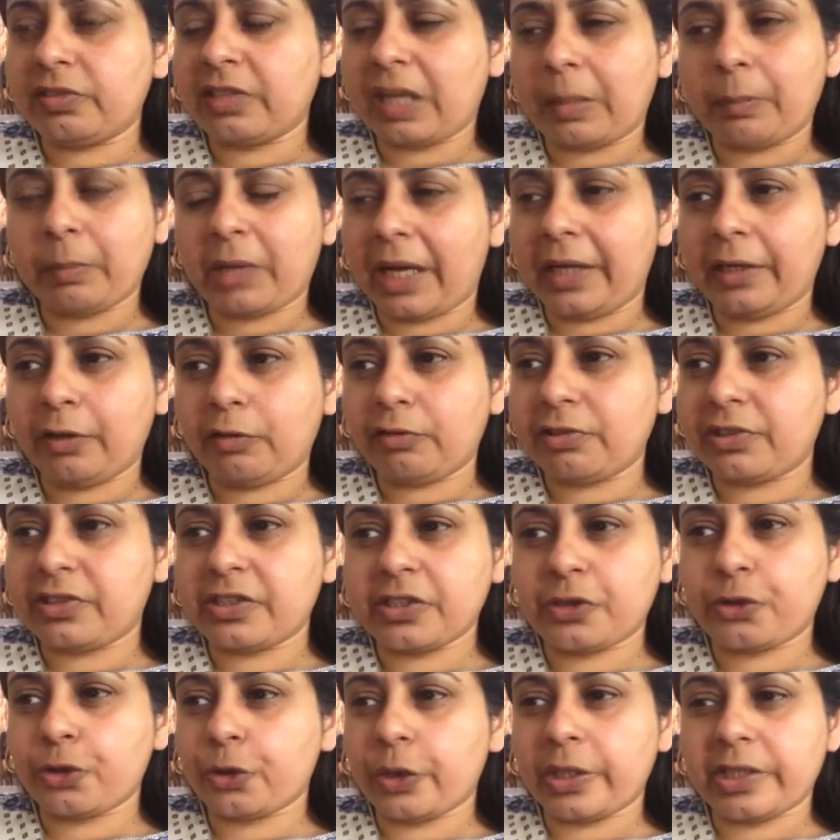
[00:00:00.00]
some kind of a
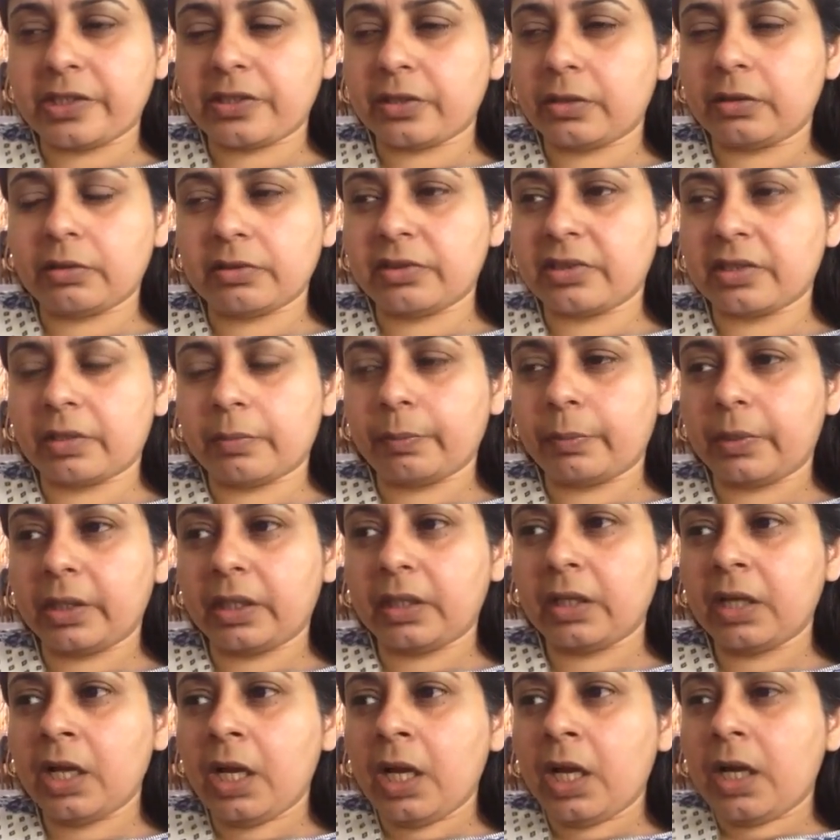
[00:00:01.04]
situation or
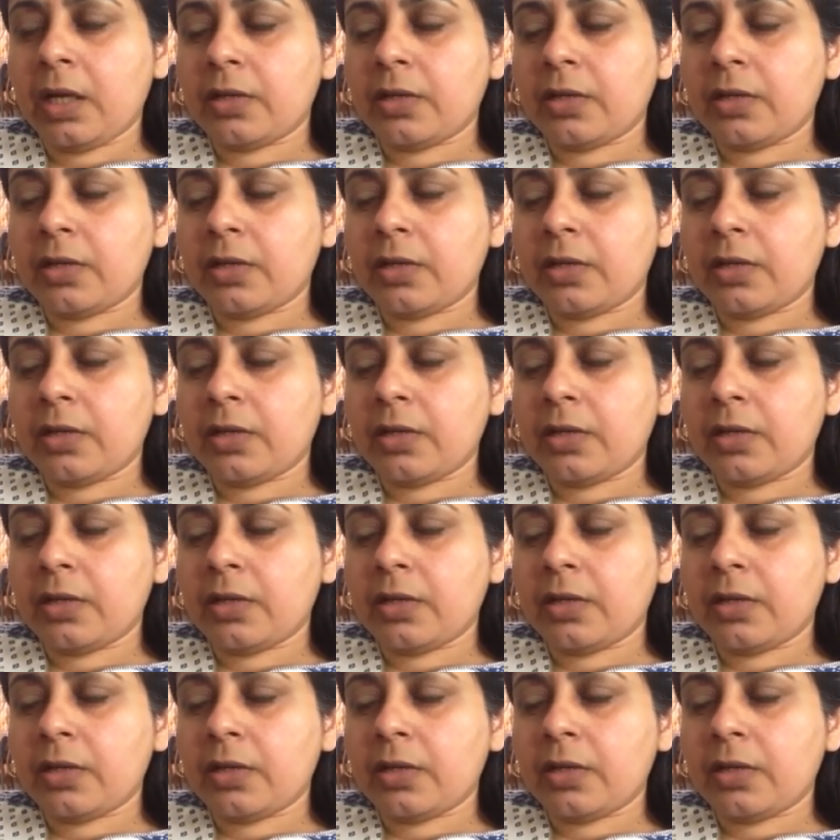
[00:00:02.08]
something.